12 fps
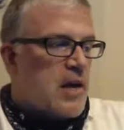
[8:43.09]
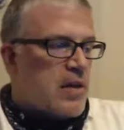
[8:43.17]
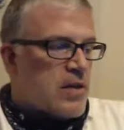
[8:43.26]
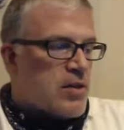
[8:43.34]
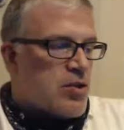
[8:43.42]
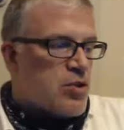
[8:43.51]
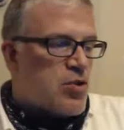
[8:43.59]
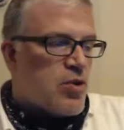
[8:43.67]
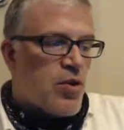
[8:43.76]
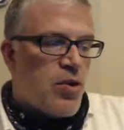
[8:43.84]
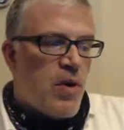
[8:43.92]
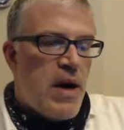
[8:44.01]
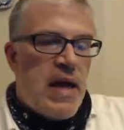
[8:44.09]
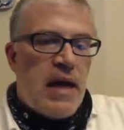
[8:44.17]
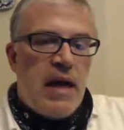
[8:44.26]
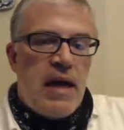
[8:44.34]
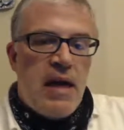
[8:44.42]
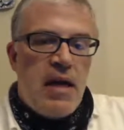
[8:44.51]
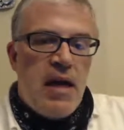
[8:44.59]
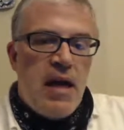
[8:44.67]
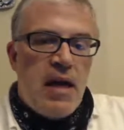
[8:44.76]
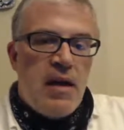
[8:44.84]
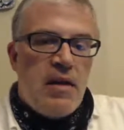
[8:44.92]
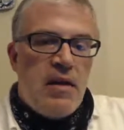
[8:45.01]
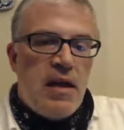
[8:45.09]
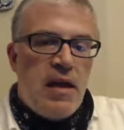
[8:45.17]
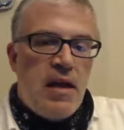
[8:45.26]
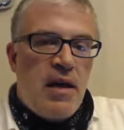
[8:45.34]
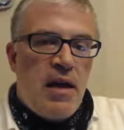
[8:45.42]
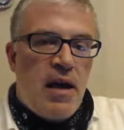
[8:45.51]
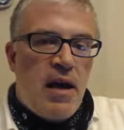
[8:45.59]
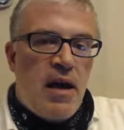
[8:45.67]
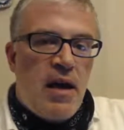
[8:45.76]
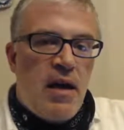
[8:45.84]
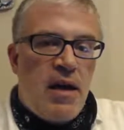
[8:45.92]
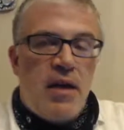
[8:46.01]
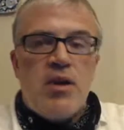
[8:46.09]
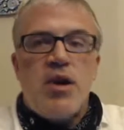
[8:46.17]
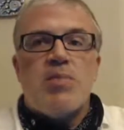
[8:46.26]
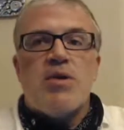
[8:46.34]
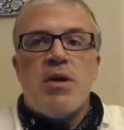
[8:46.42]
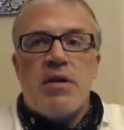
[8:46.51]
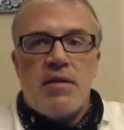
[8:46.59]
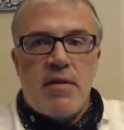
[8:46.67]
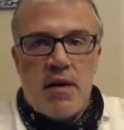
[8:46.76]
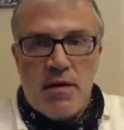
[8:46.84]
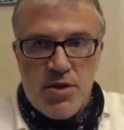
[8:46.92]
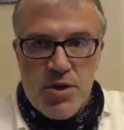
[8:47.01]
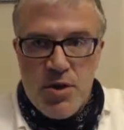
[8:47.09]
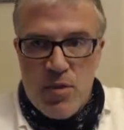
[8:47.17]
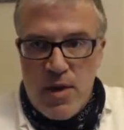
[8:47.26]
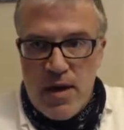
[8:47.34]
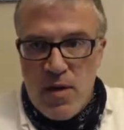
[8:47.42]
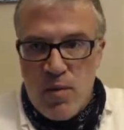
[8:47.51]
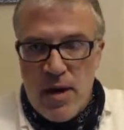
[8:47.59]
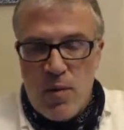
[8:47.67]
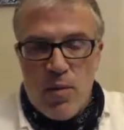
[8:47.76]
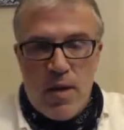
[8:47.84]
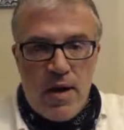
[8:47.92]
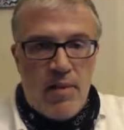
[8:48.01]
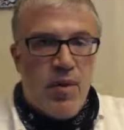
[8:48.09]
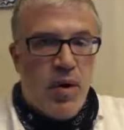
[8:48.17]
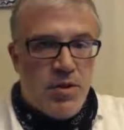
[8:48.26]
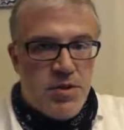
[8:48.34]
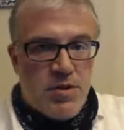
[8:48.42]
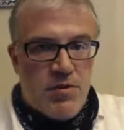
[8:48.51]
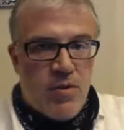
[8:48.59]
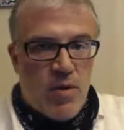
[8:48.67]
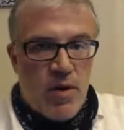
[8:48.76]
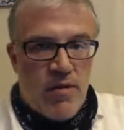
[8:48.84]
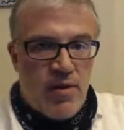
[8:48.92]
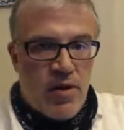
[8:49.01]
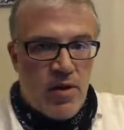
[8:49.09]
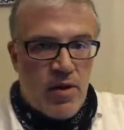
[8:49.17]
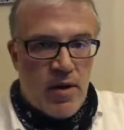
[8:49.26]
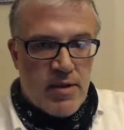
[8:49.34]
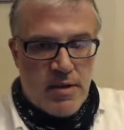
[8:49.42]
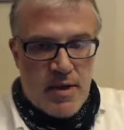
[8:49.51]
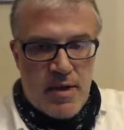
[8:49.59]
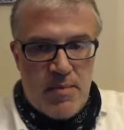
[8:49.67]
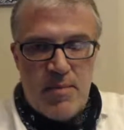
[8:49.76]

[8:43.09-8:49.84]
This is true in the Egyptian culture, where we were immersed for a very long time.